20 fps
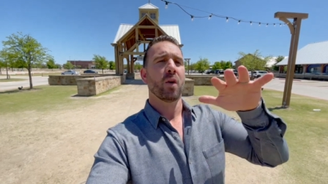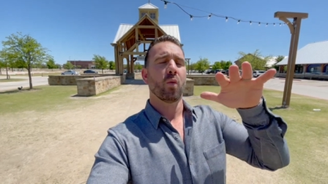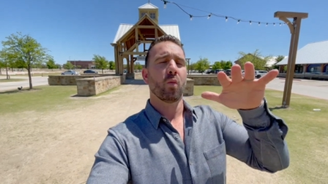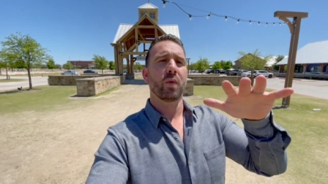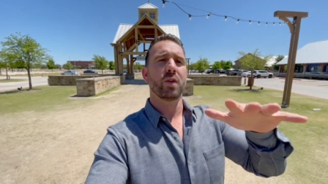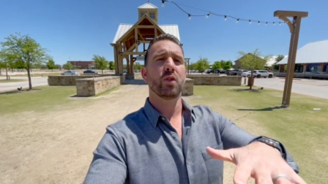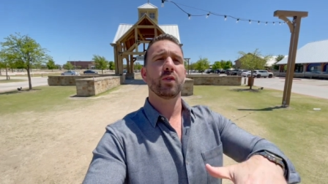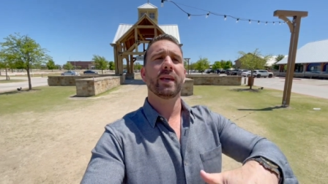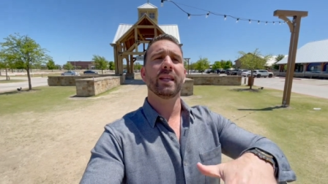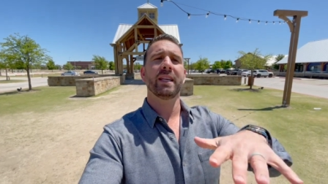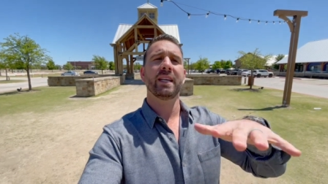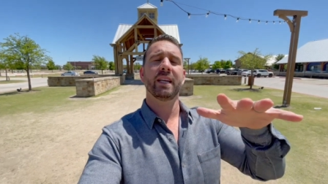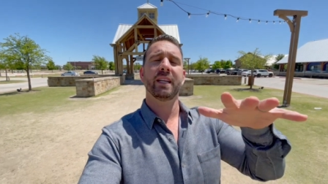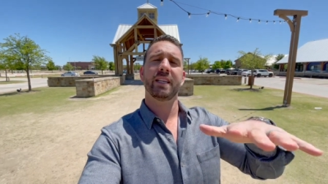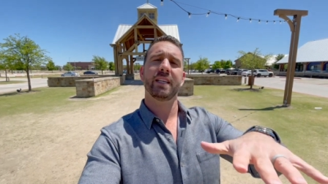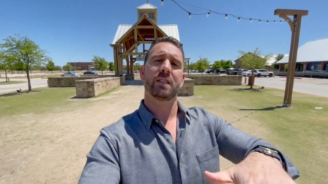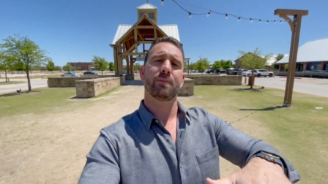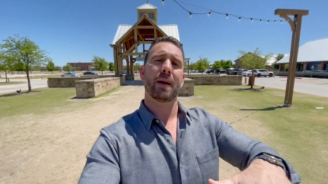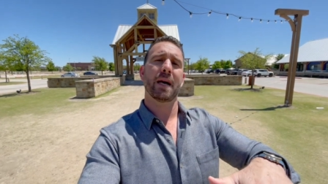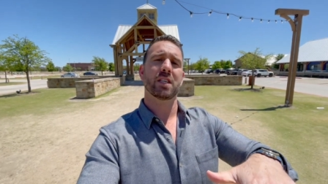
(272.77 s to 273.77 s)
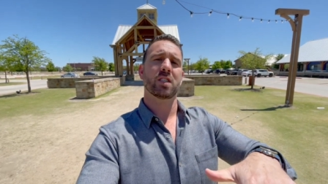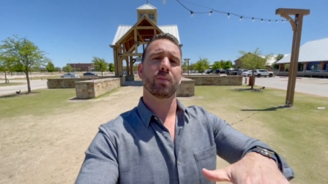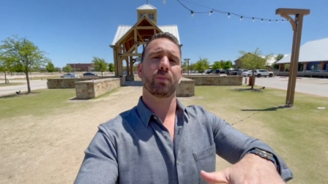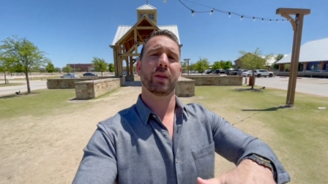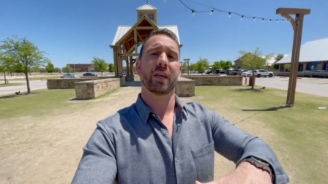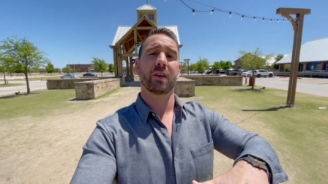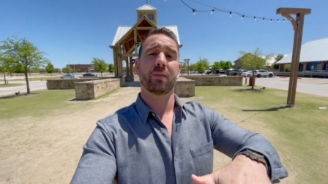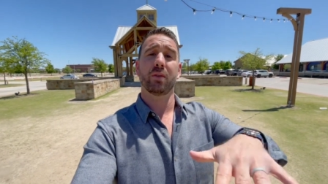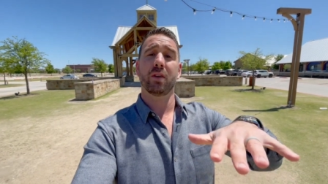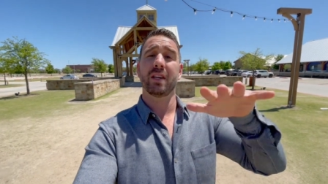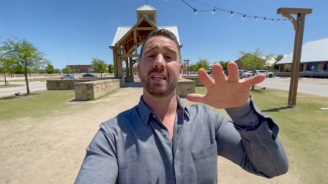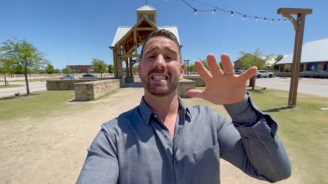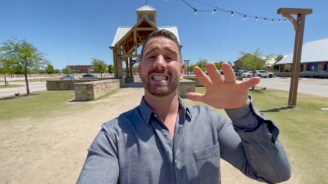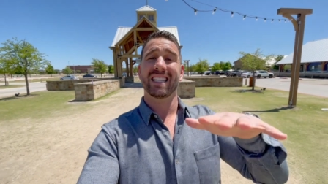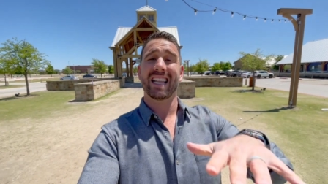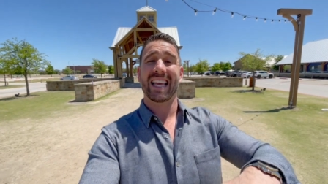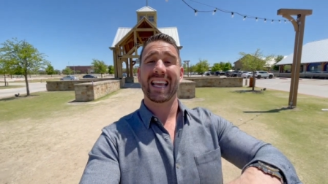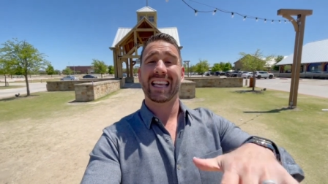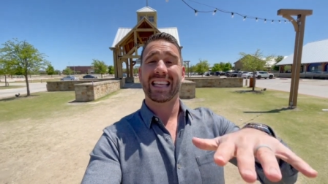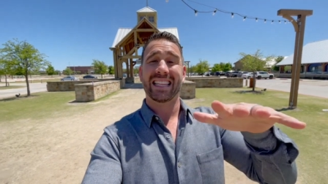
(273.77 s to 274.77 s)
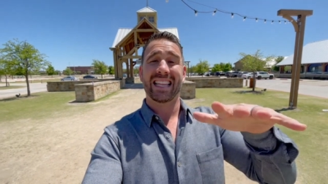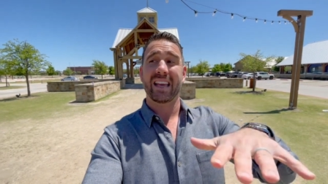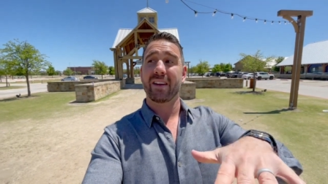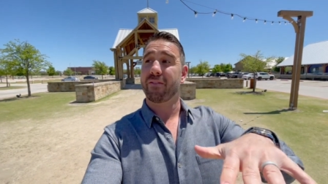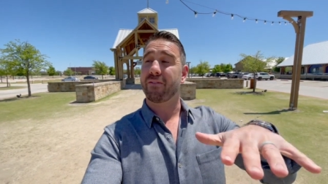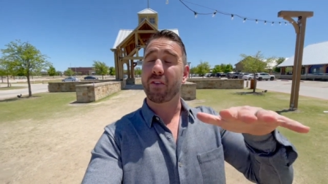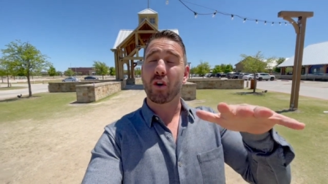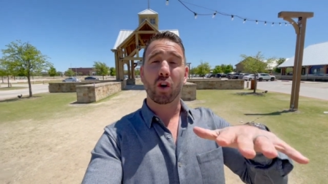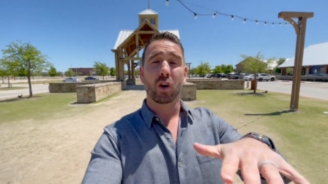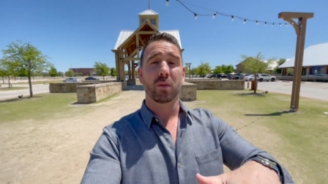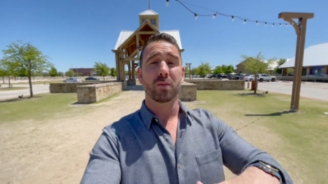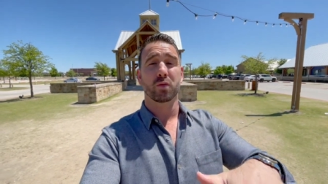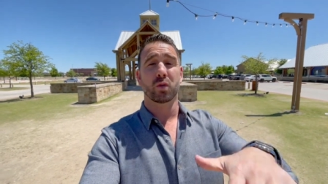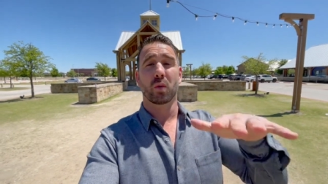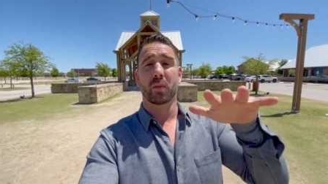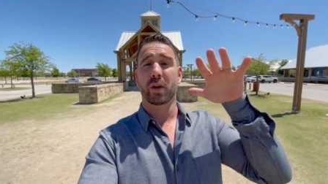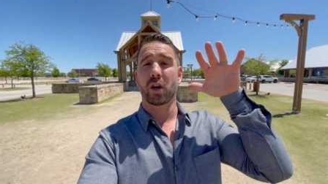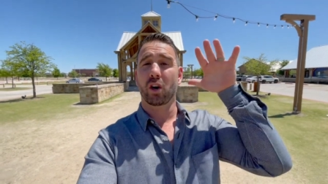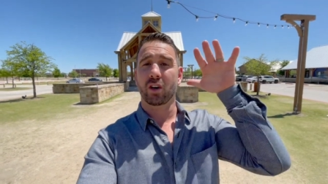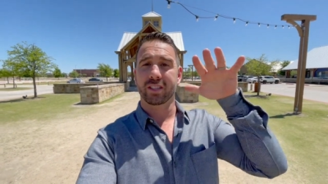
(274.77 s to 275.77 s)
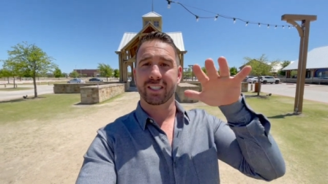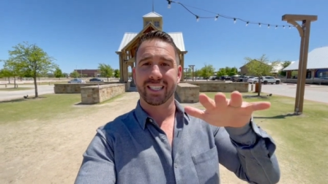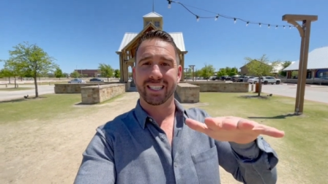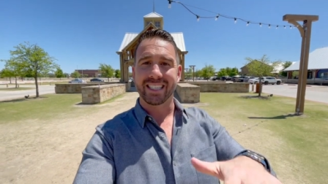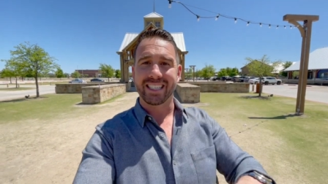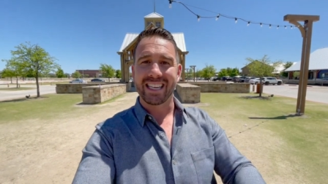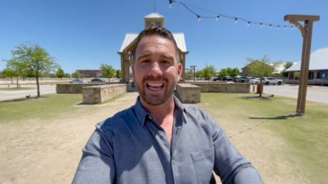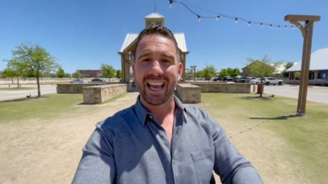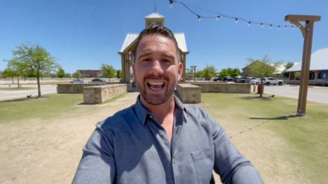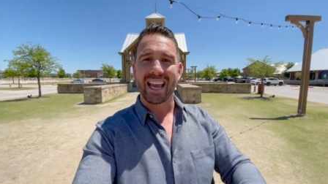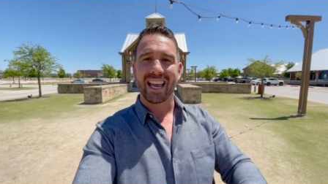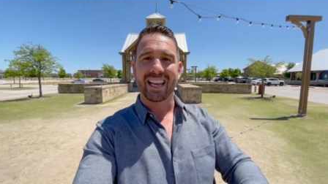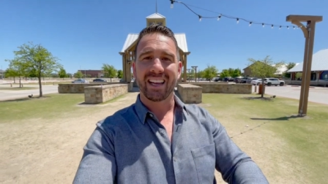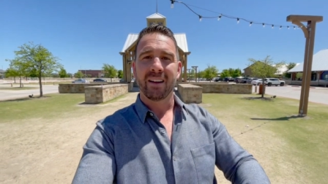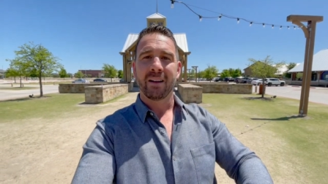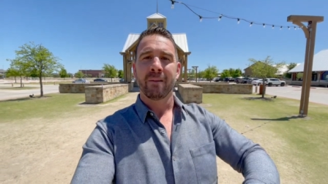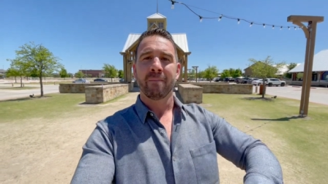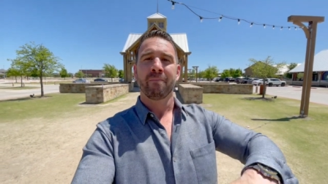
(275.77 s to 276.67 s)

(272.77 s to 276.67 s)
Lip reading: When you get into these master plan communities like Light Farms, where we are today,